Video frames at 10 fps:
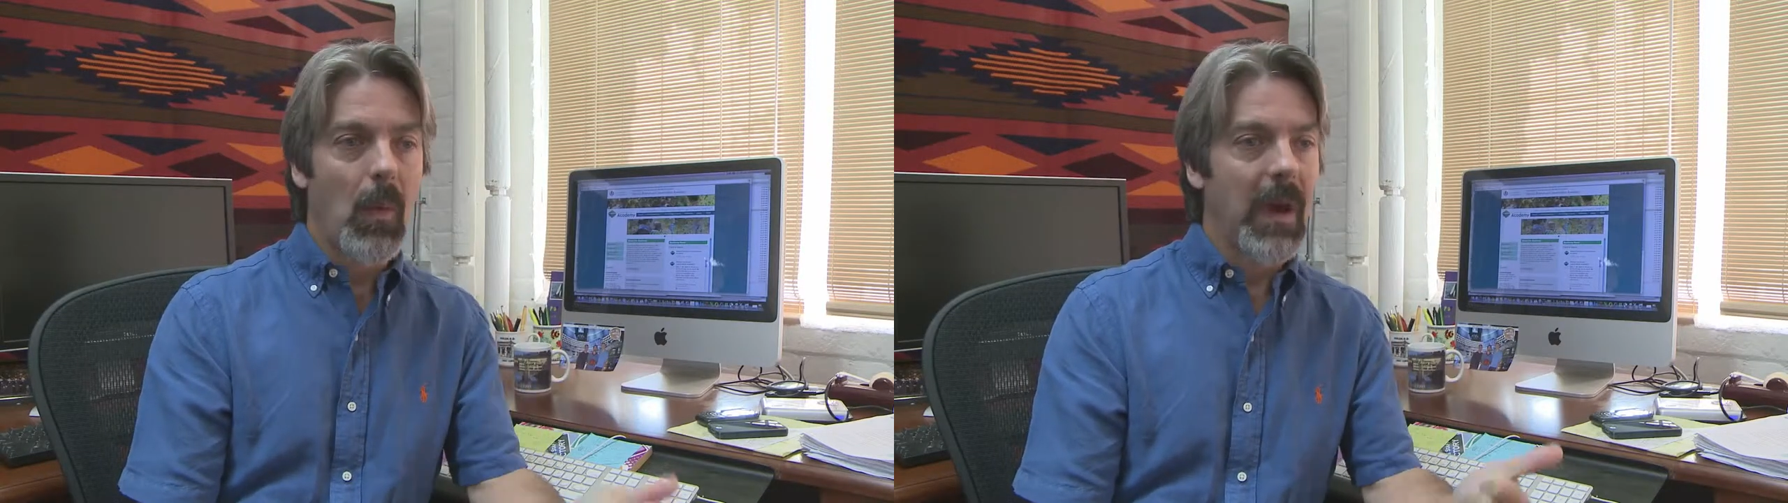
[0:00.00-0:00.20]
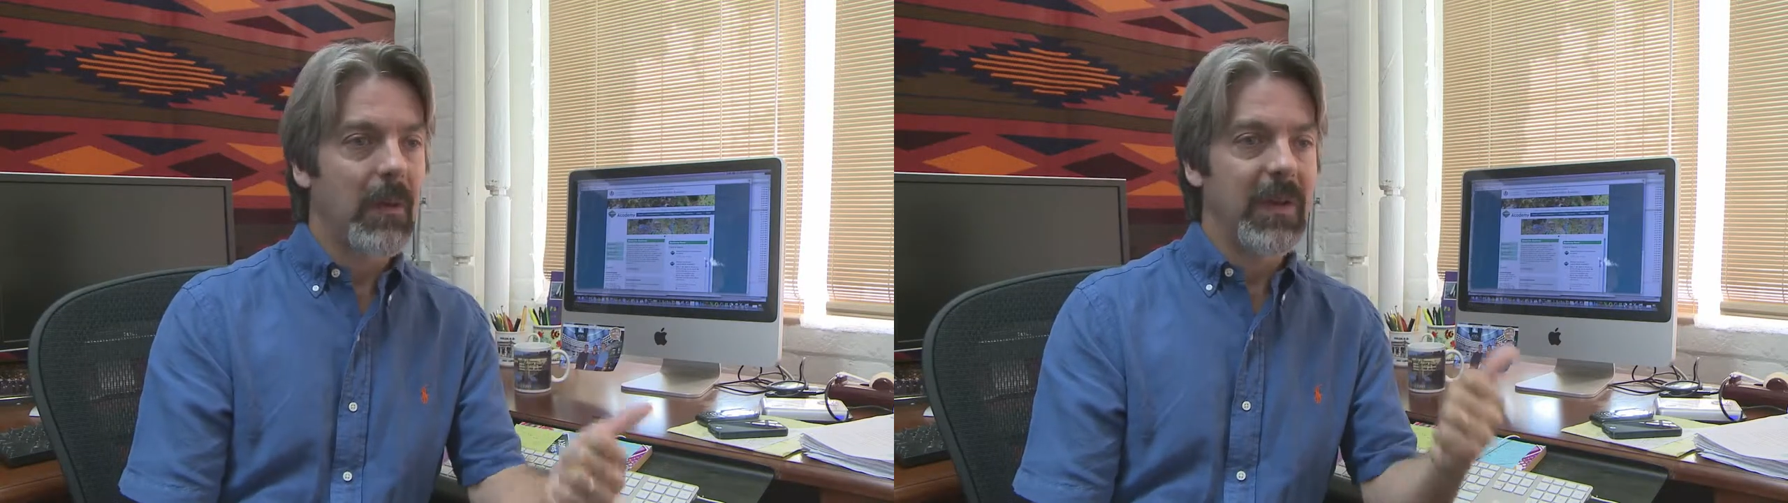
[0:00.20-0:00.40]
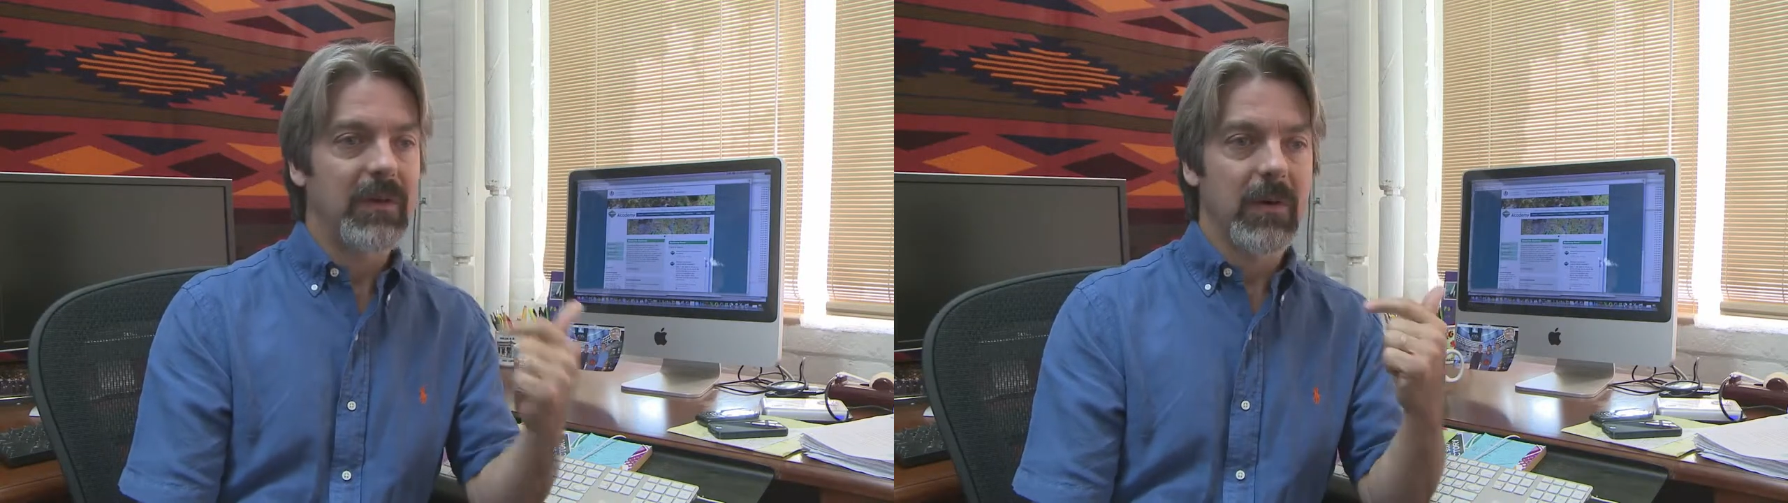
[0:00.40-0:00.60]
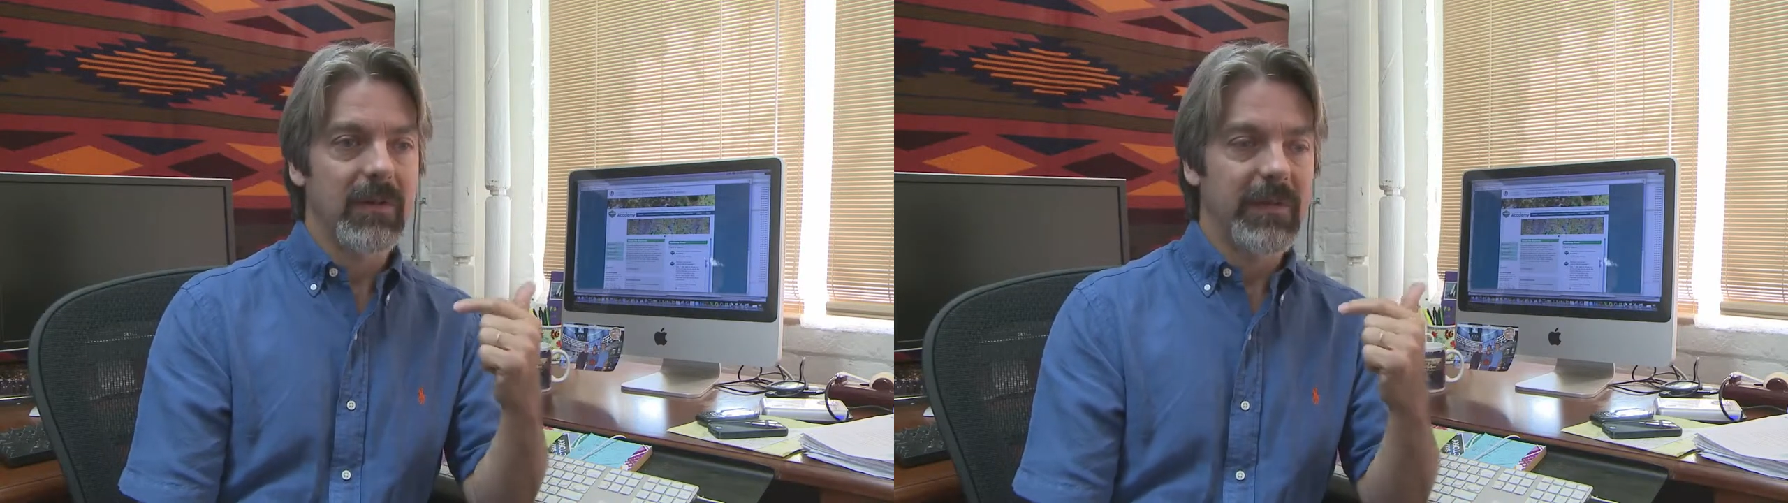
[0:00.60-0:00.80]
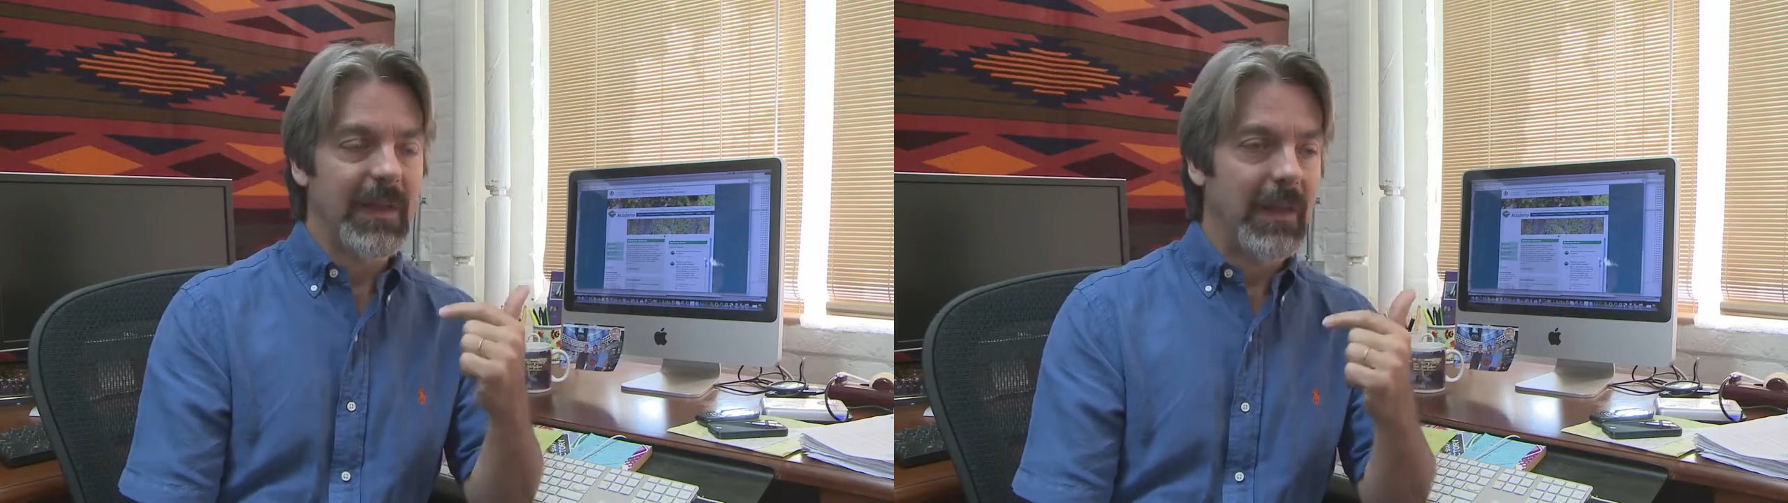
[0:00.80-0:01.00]
water
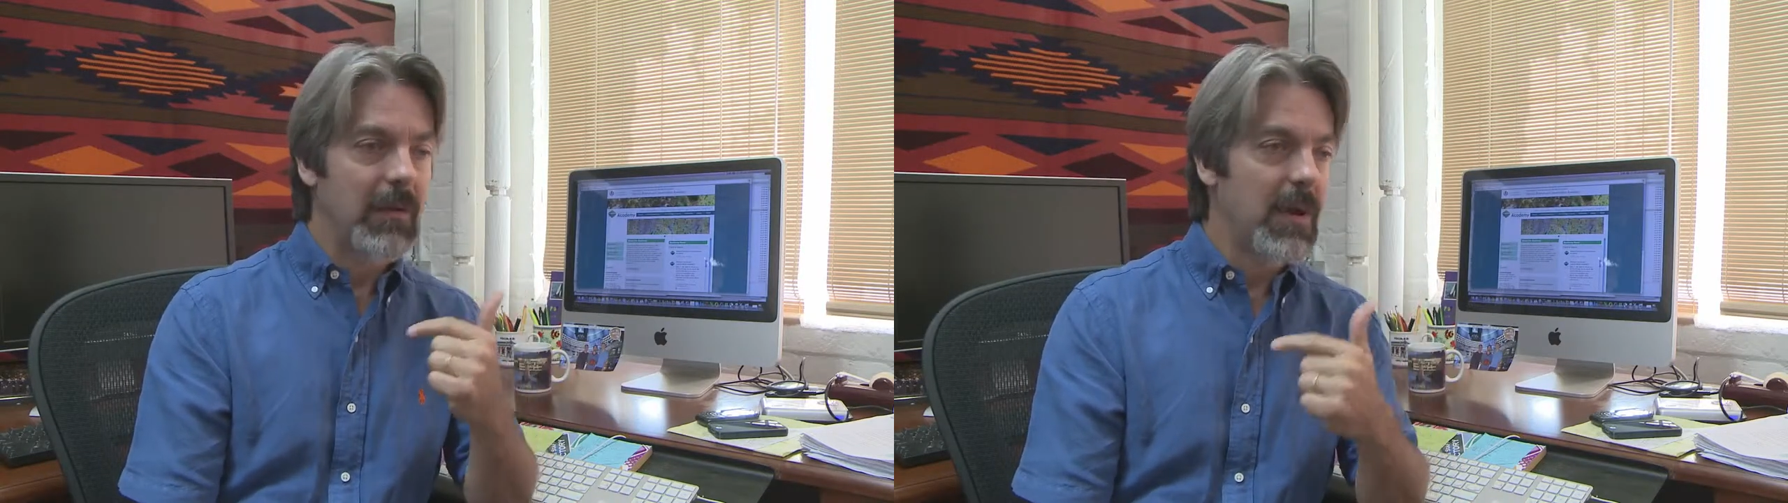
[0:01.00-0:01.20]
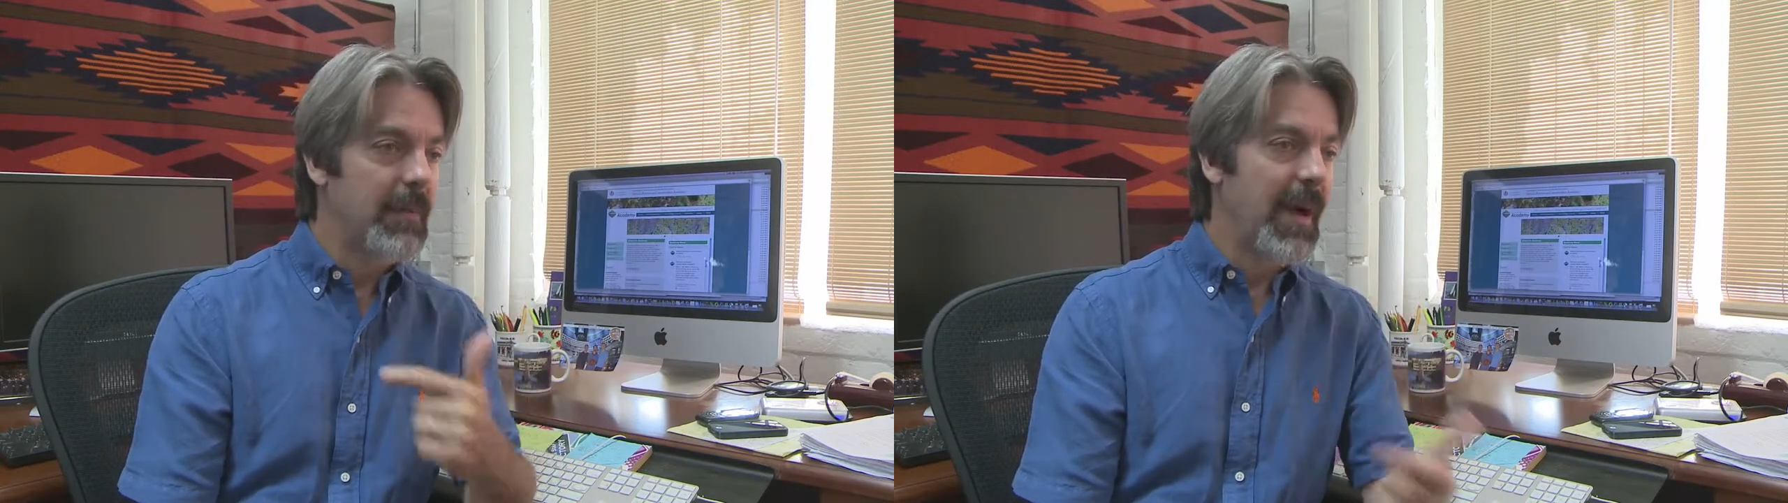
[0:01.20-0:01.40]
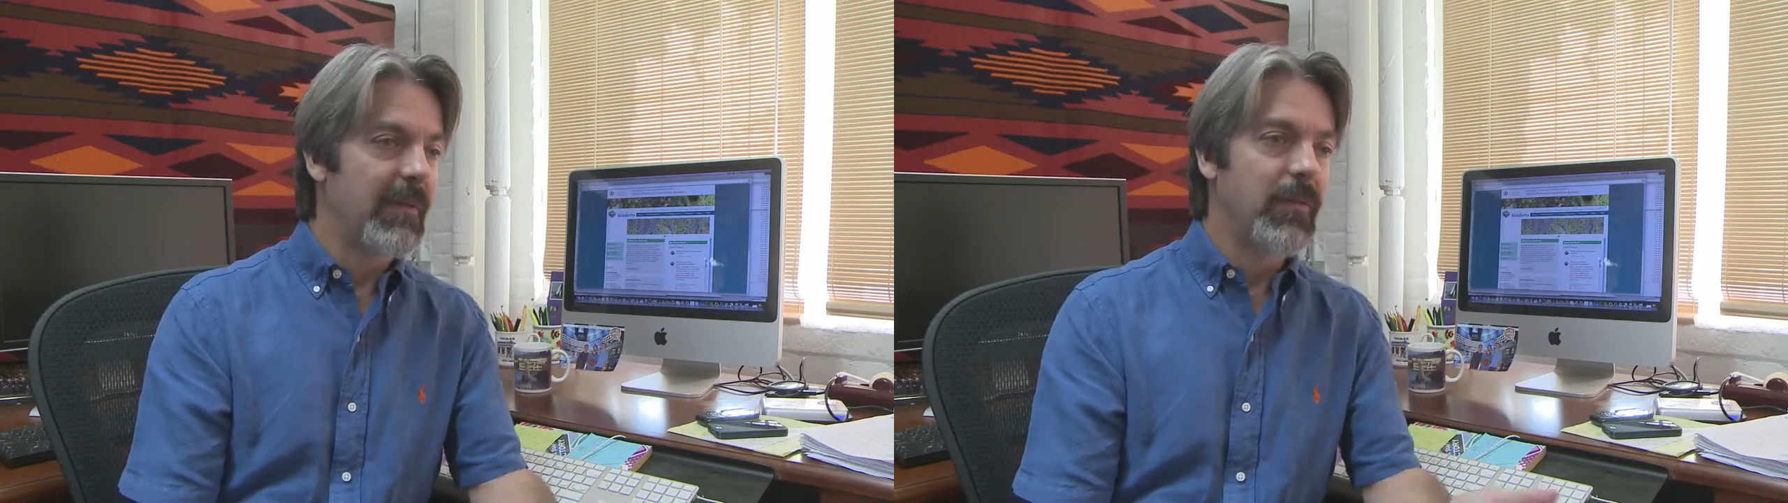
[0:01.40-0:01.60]
resources, they learn about